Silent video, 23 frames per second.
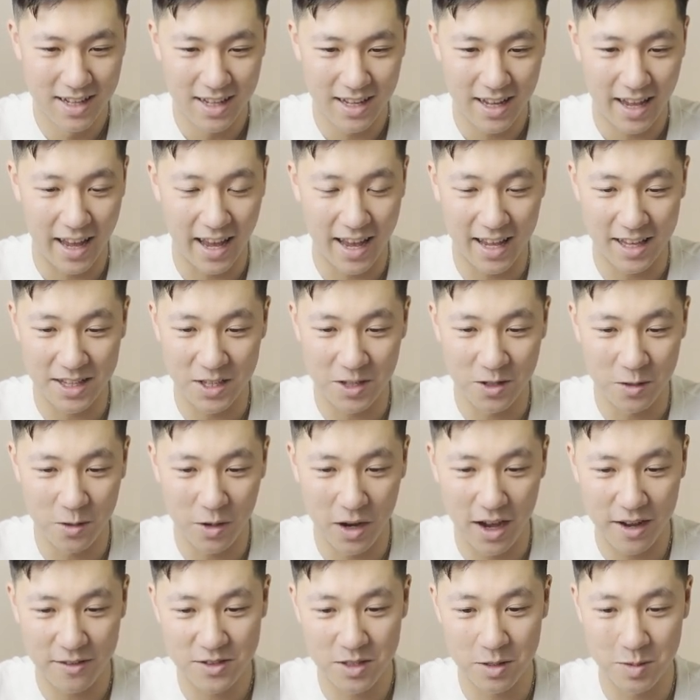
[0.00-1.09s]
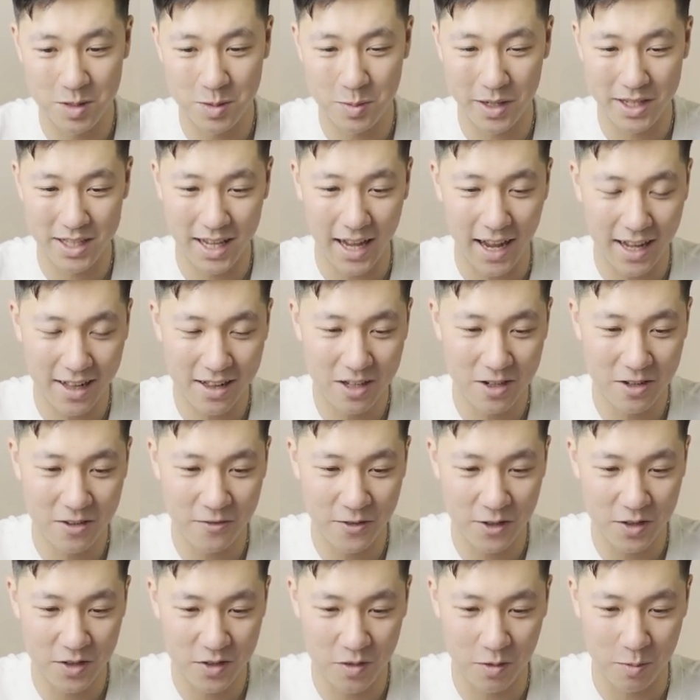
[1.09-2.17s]
And you have some spectacular
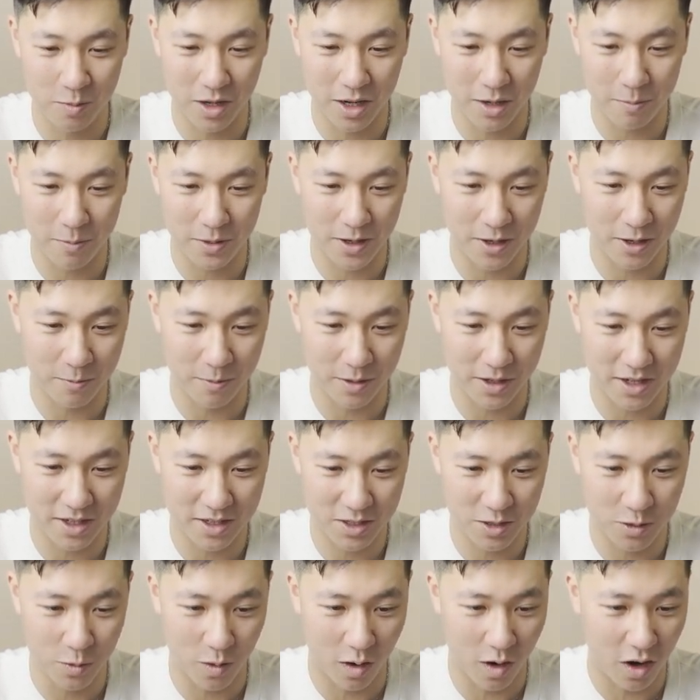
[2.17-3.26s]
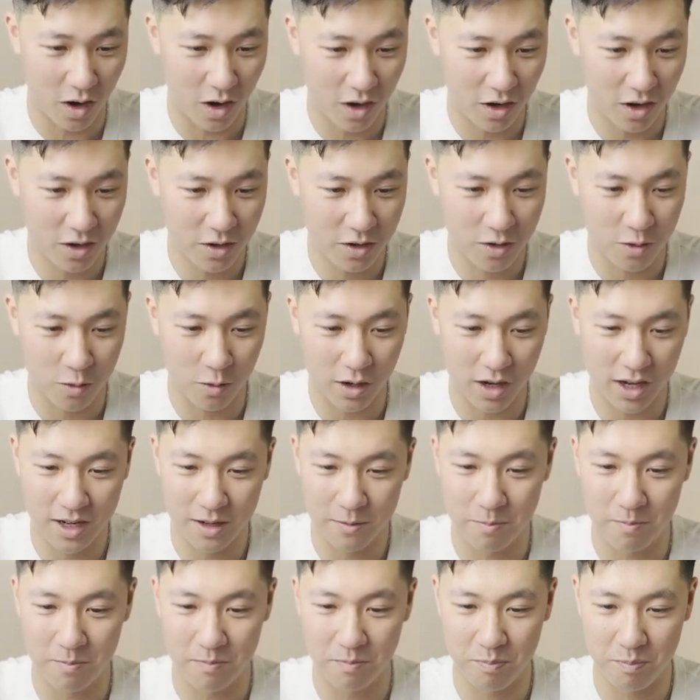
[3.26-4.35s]
views from up here because you are quite a
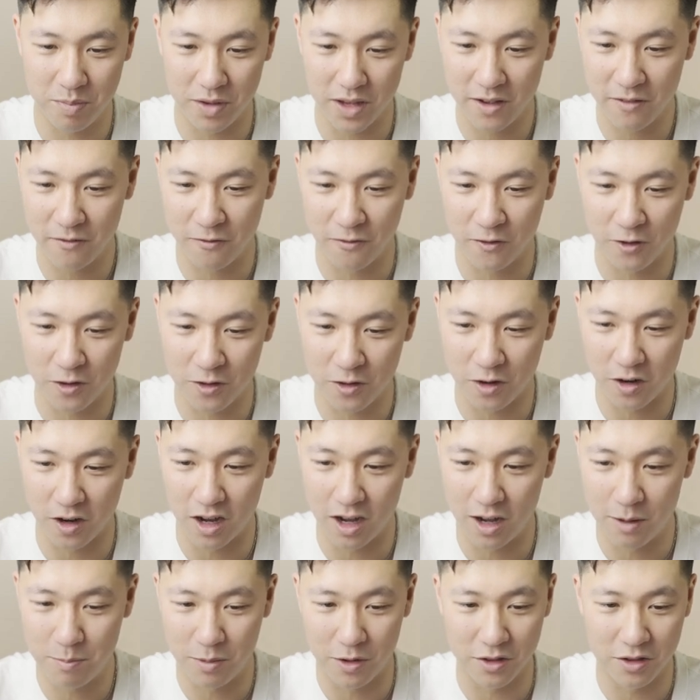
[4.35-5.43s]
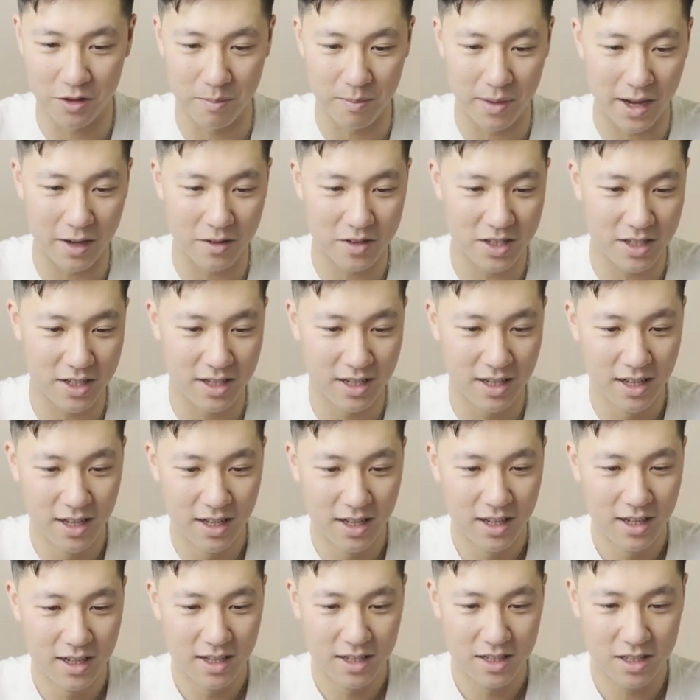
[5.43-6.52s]
bit further up on the mountain.
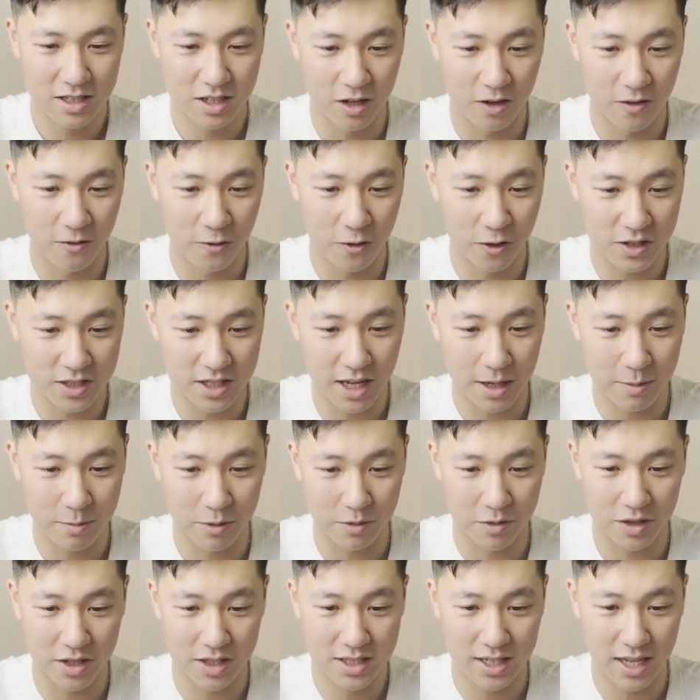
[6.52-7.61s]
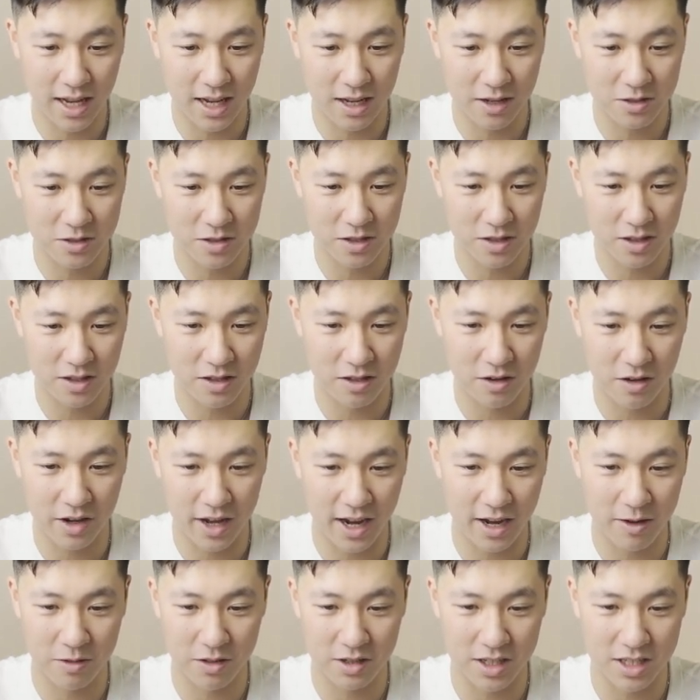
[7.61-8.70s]
So for example, this house, you
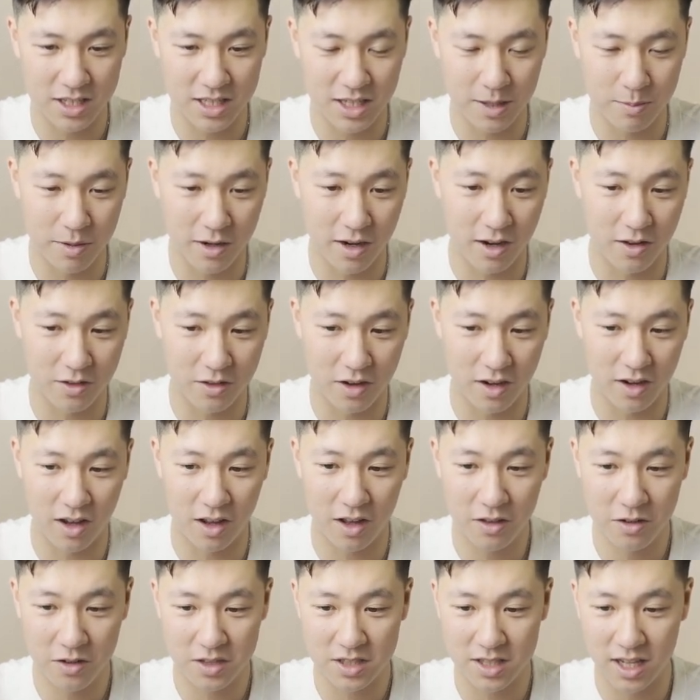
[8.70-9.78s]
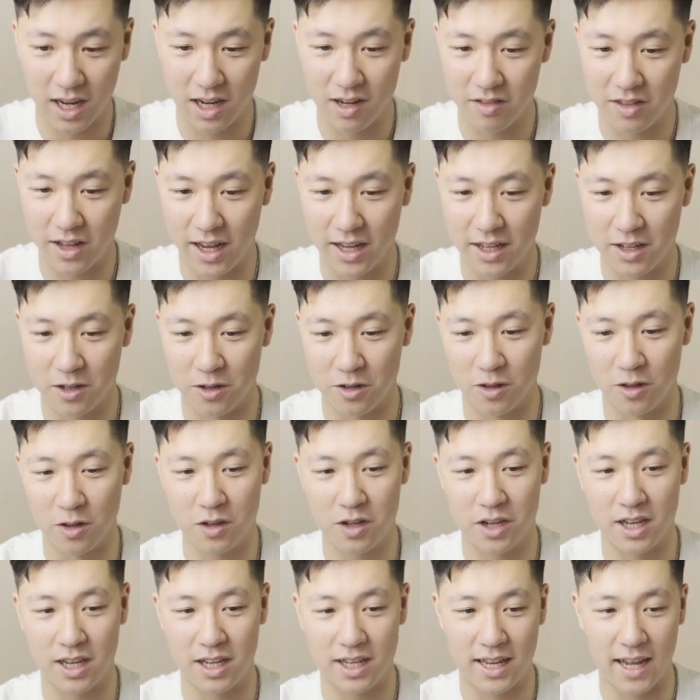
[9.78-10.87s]
can't really see, but on the other side of that, you're
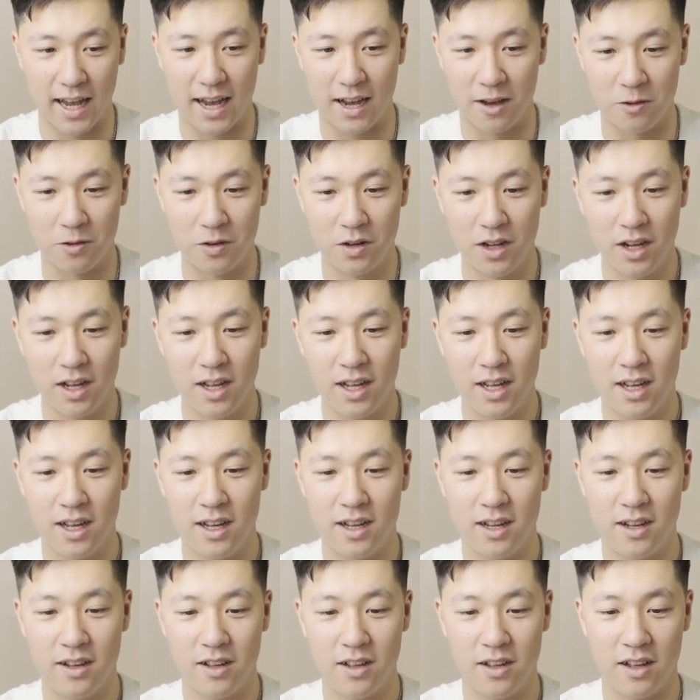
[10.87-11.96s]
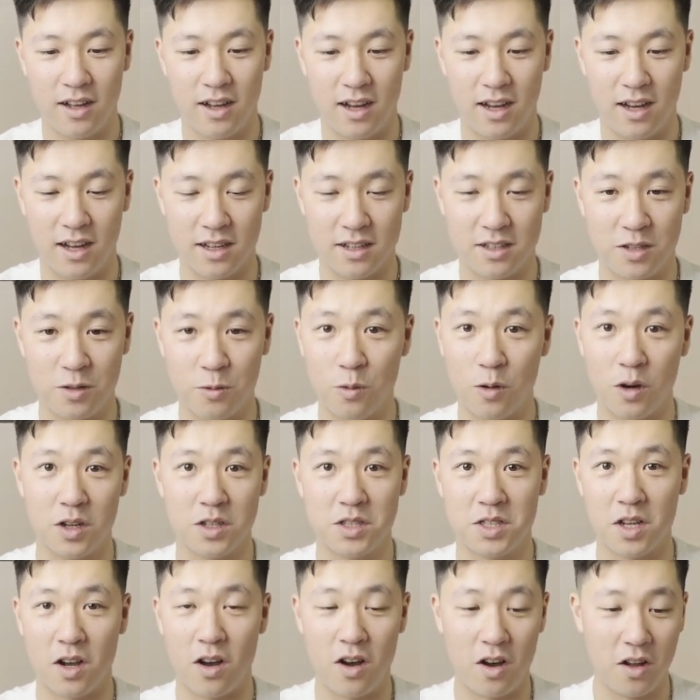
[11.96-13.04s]
looking down
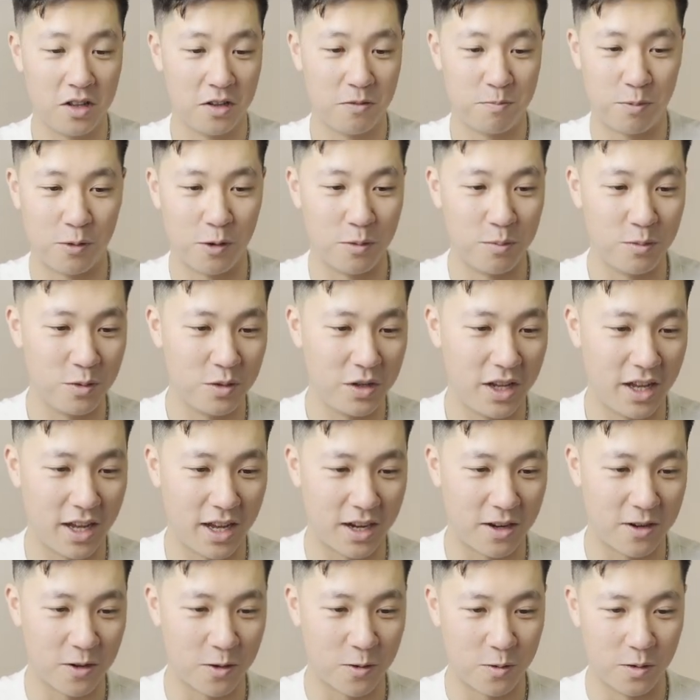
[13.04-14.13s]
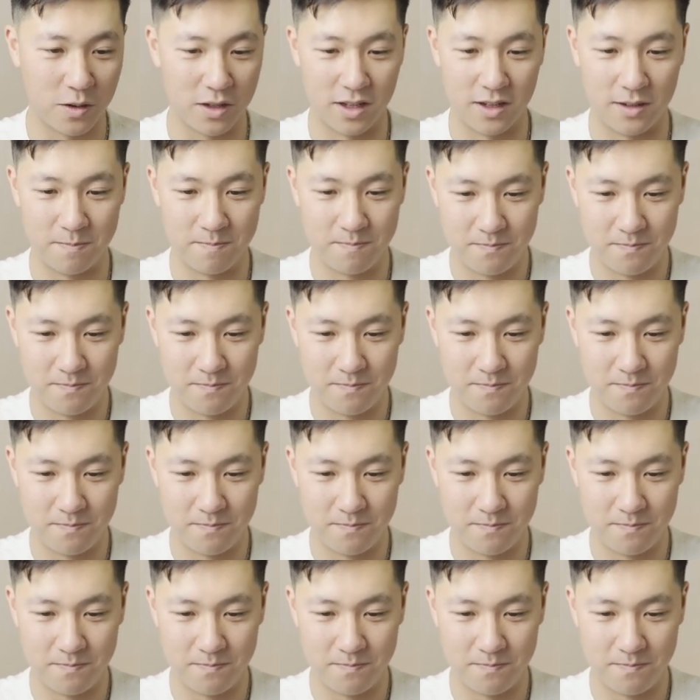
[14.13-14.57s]
towards all of Port Moody and Coquitlam.